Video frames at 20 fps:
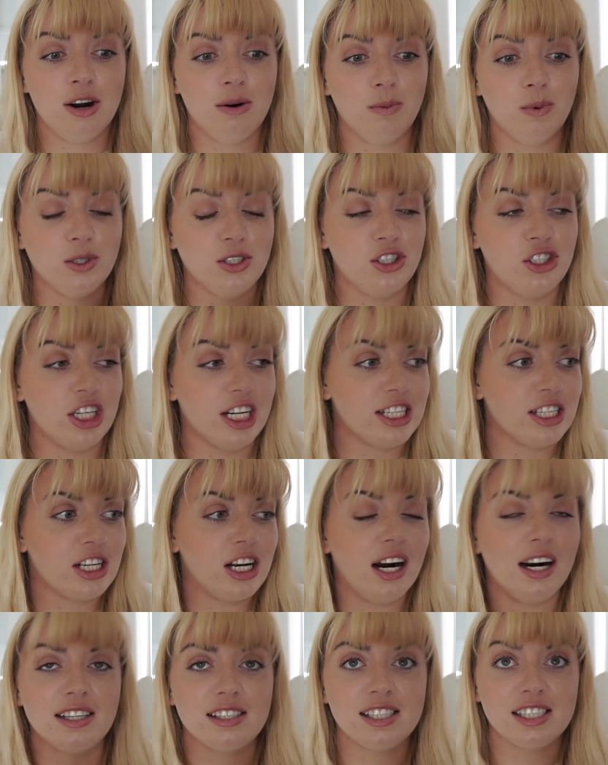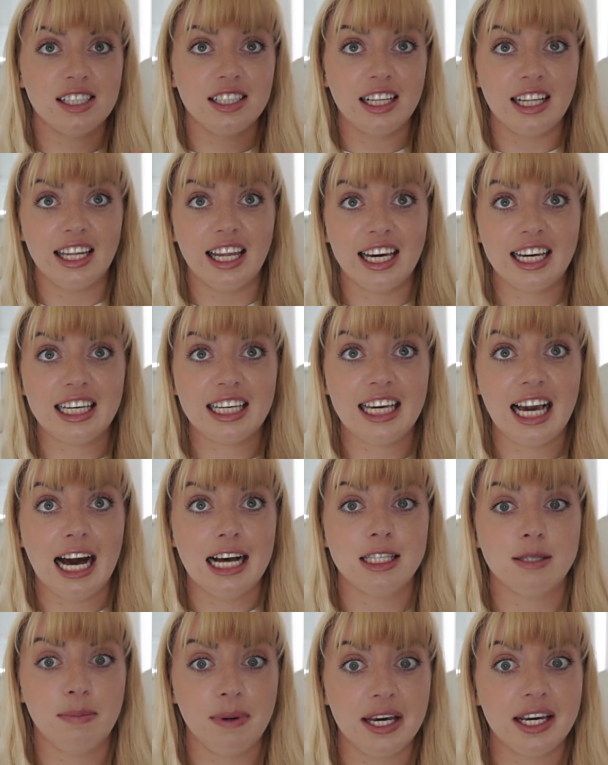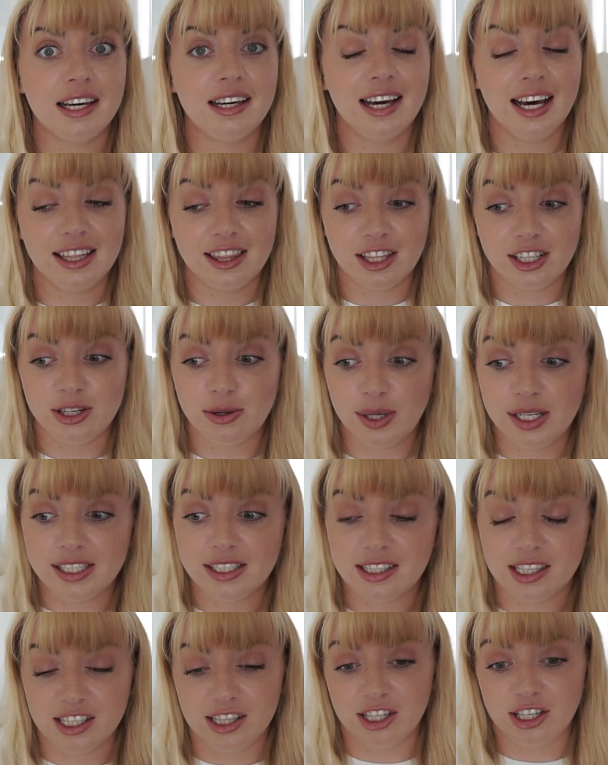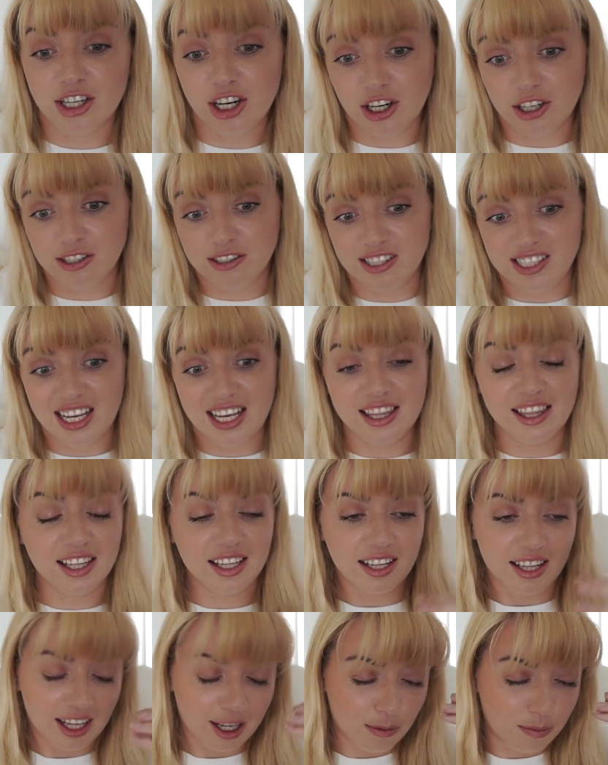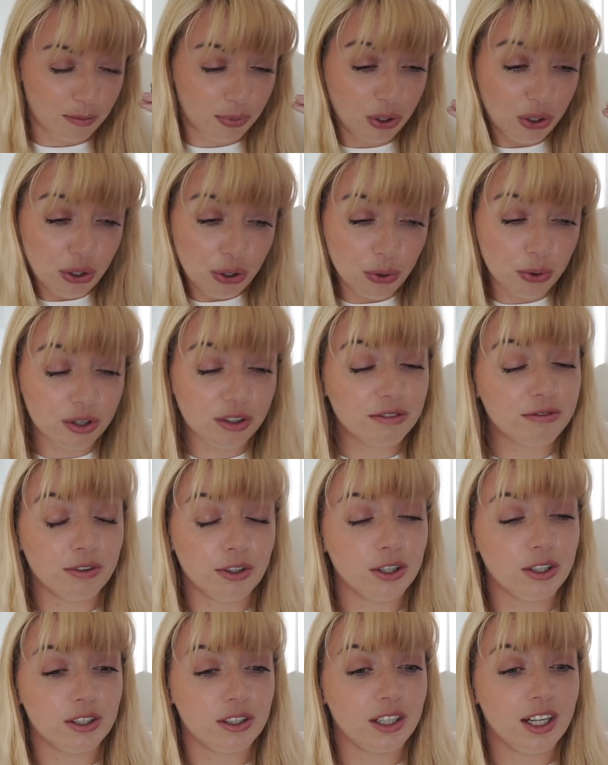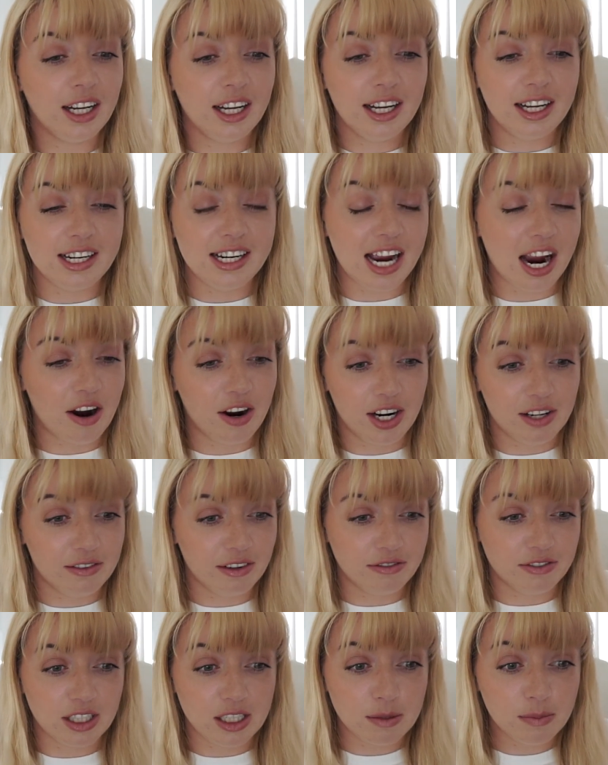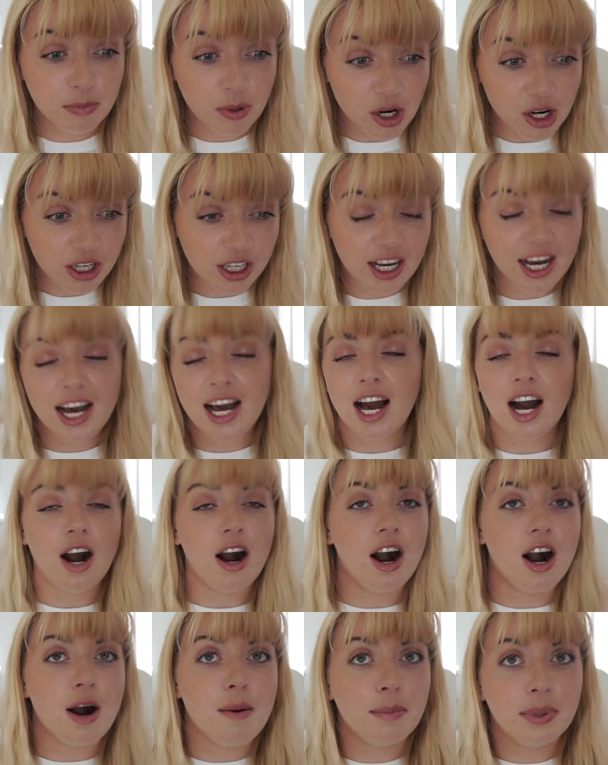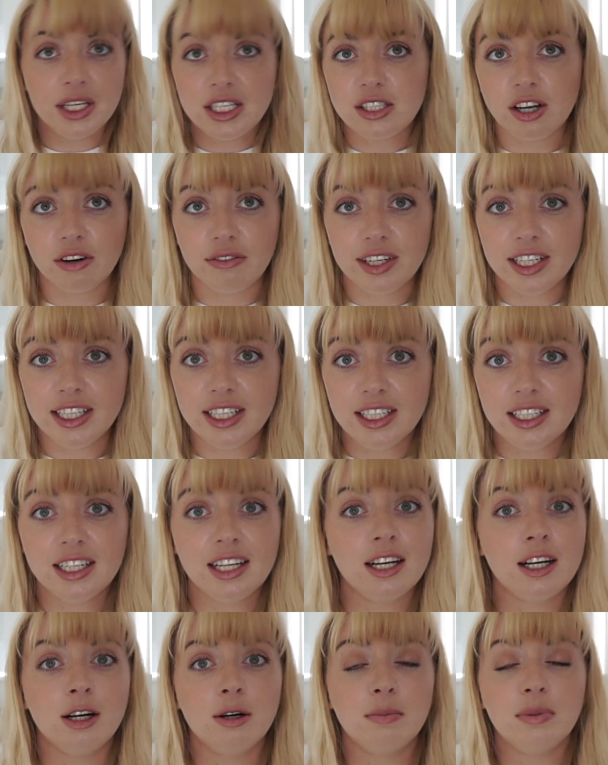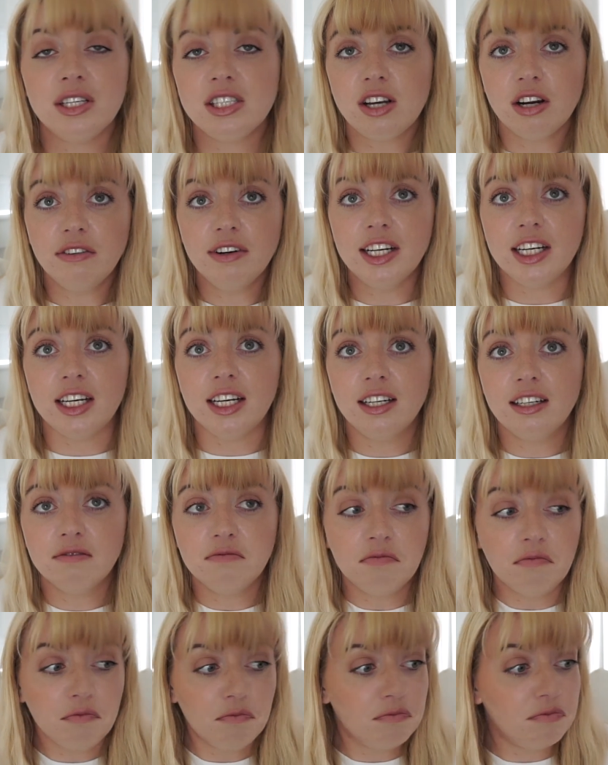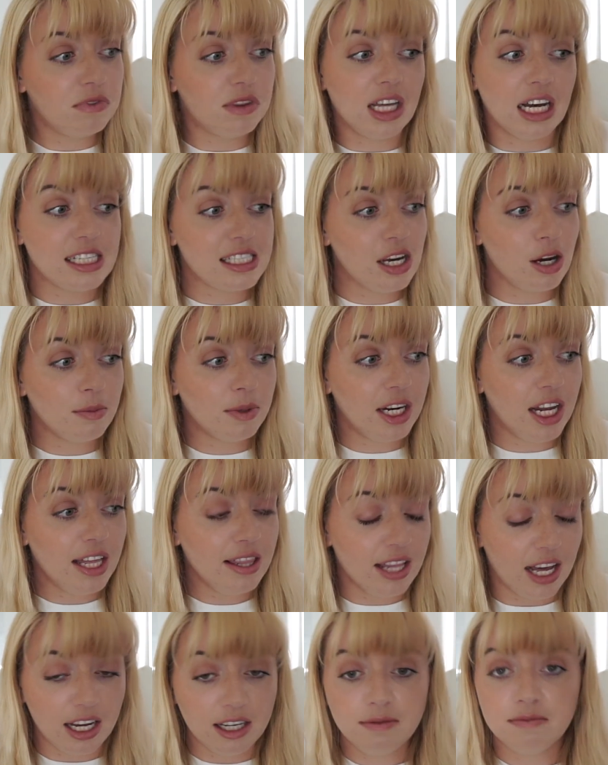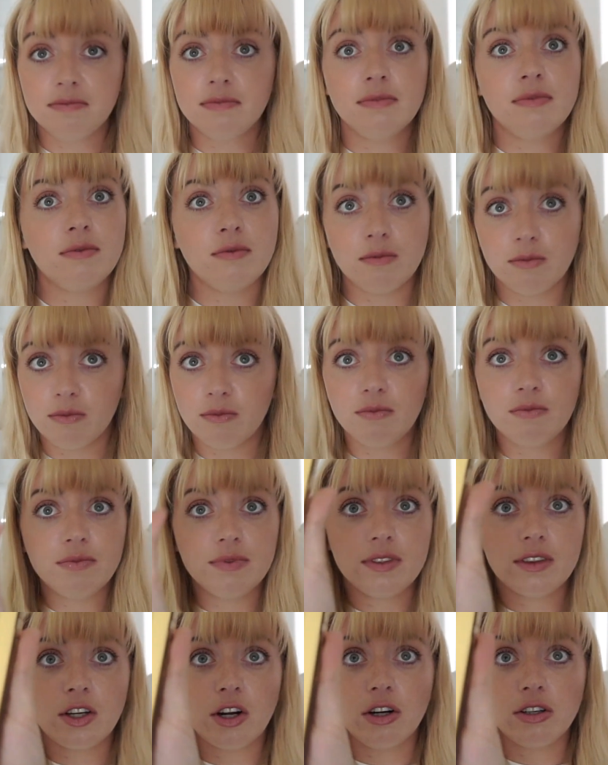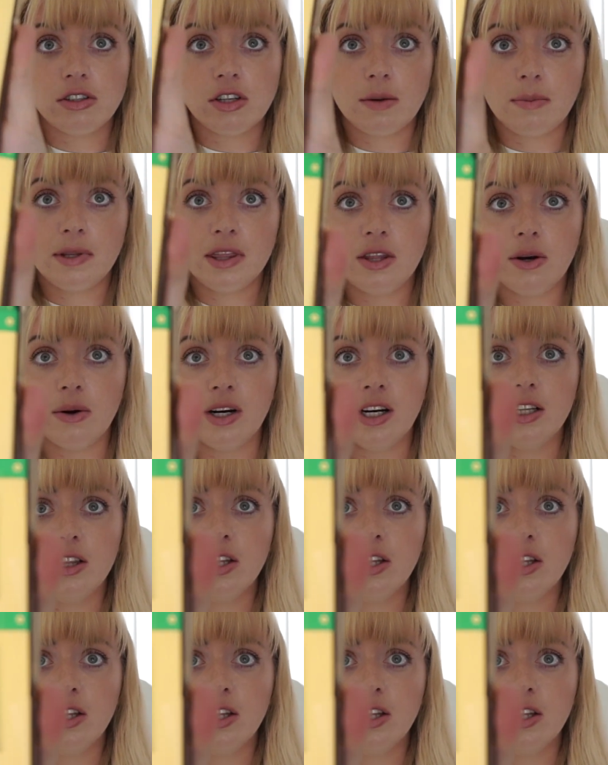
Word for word: was just constantly like gasping at the twists and the turns and the like beautiful narrative of this book. Please go read it. Please go read it. That's how I'm gonna end that. Girl, Serpent, Thorn.